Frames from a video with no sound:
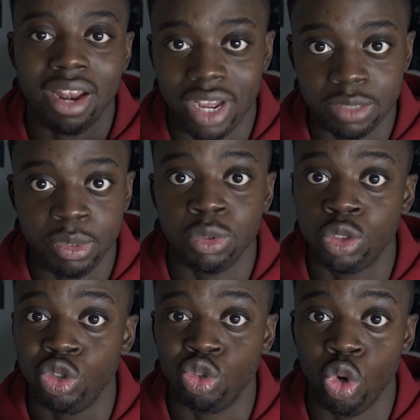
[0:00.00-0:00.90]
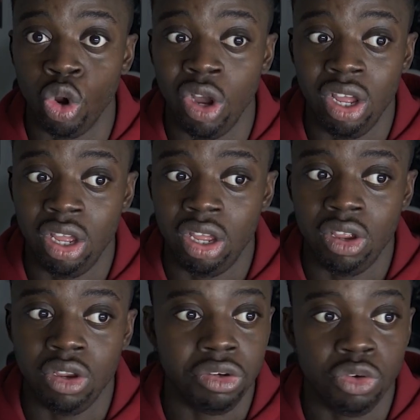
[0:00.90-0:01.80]
I advise people to draw
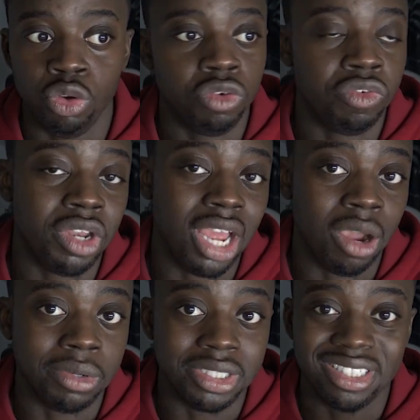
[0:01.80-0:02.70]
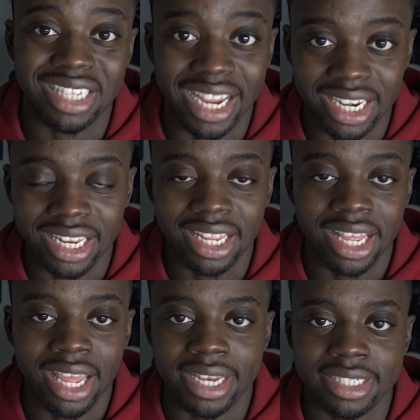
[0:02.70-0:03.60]
2 to 3 hours daily
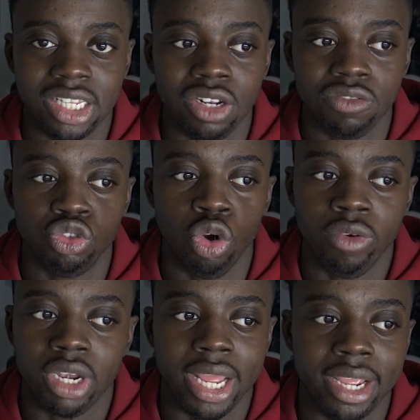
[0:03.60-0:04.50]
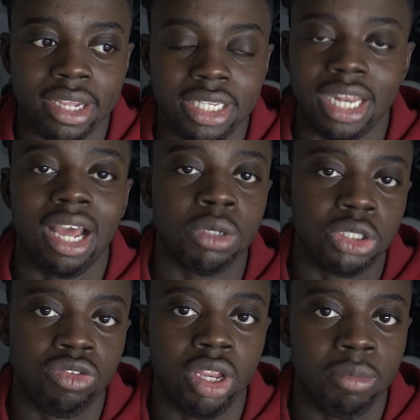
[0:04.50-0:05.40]
instead of drawing like 10 hours
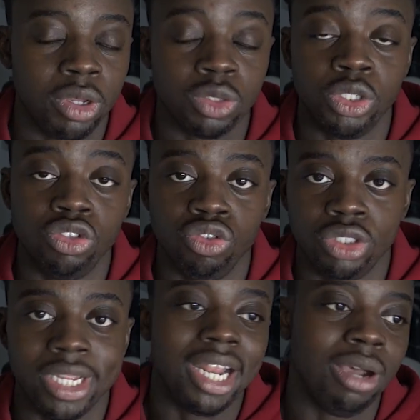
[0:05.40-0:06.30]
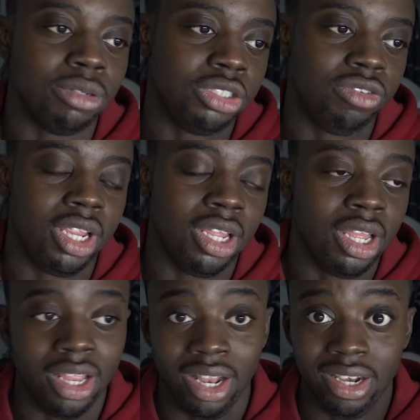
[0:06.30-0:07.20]
straight, because when you draw 10 hours straight,
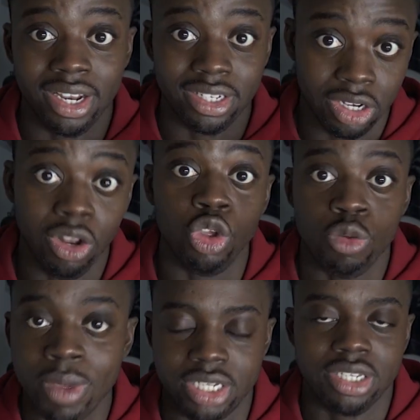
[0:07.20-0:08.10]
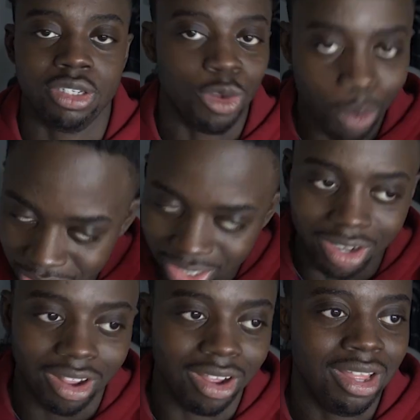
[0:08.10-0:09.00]
there's a lot you miss. You miss a
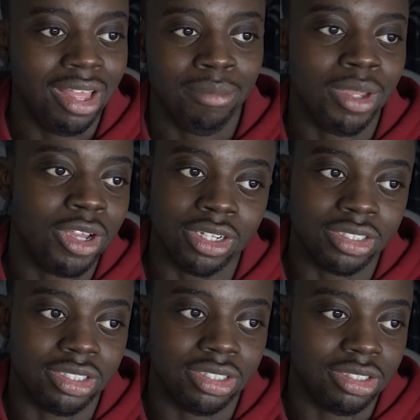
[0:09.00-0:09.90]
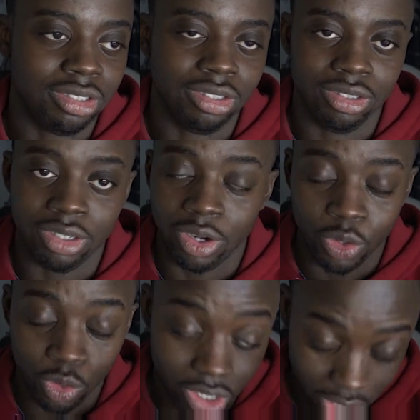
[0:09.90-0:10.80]
lot because, you know,
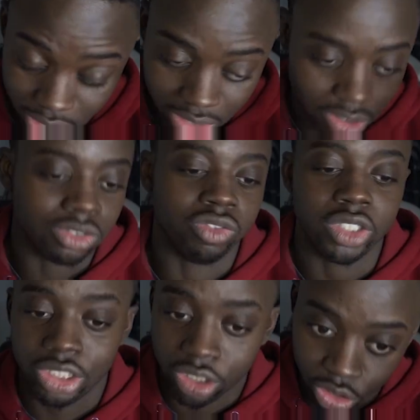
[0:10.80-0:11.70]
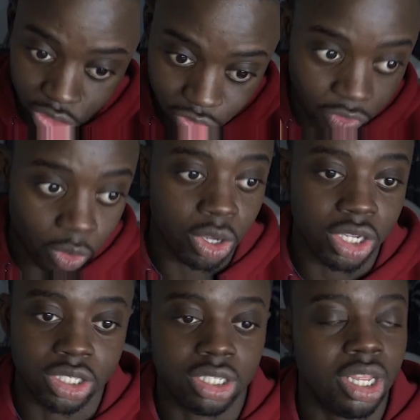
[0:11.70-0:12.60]
you get that tunnel vision, you're just
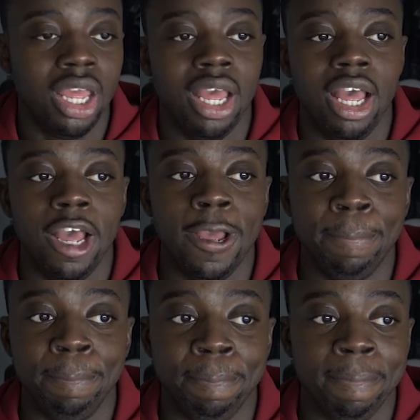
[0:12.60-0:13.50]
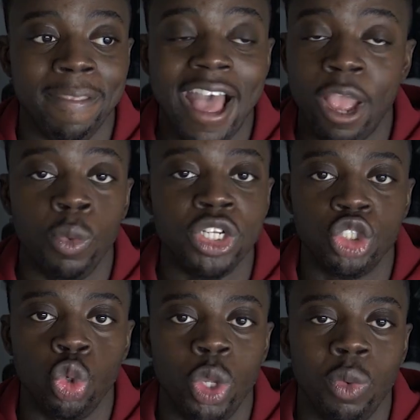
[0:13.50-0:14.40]
focused. I always
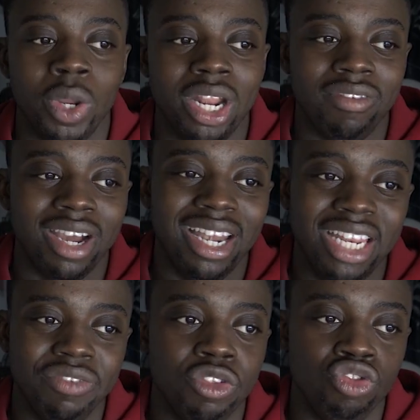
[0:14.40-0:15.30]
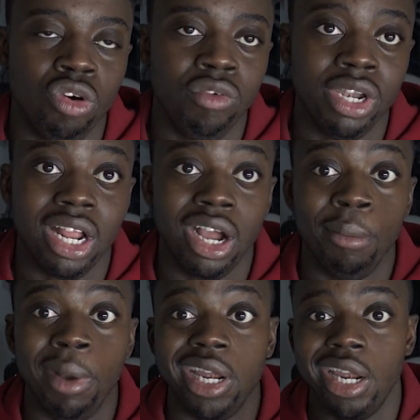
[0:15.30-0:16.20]
do it whenever I leave the drawing and come
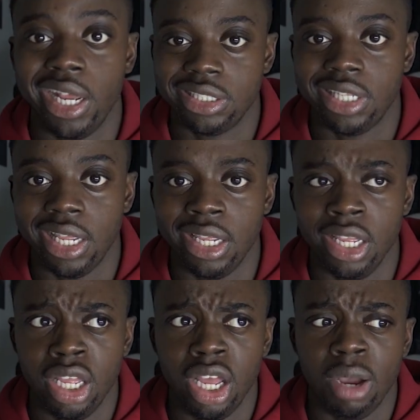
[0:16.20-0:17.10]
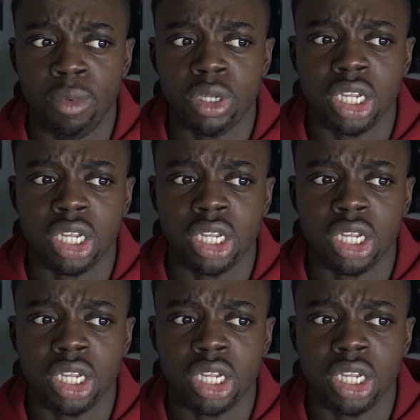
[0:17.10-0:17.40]
back the next day. I'm always